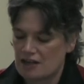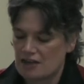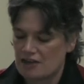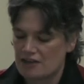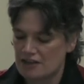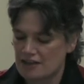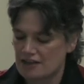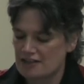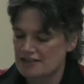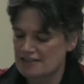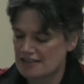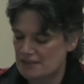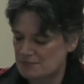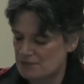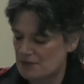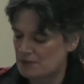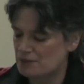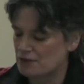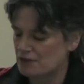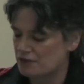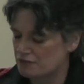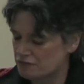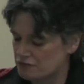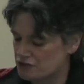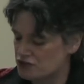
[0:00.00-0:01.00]
things that
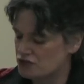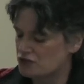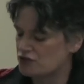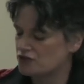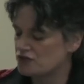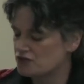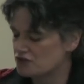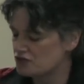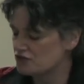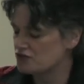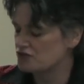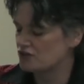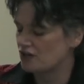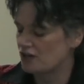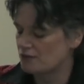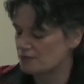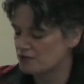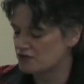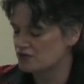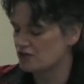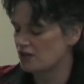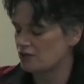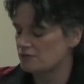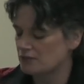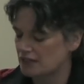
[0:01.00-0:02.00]
people have returned to time
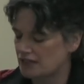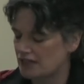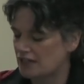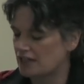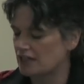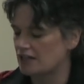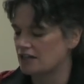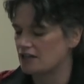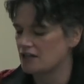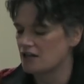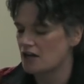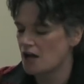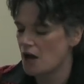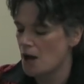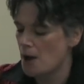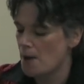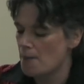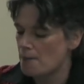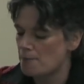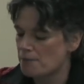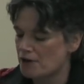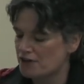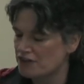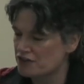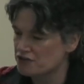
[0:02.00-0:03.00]
and time again.
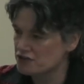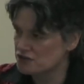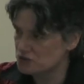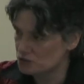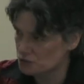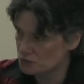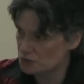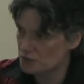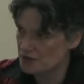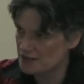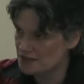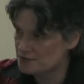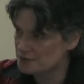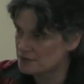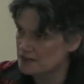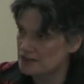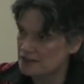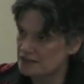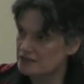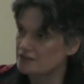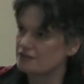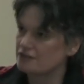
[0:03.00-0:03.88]
But there's always been a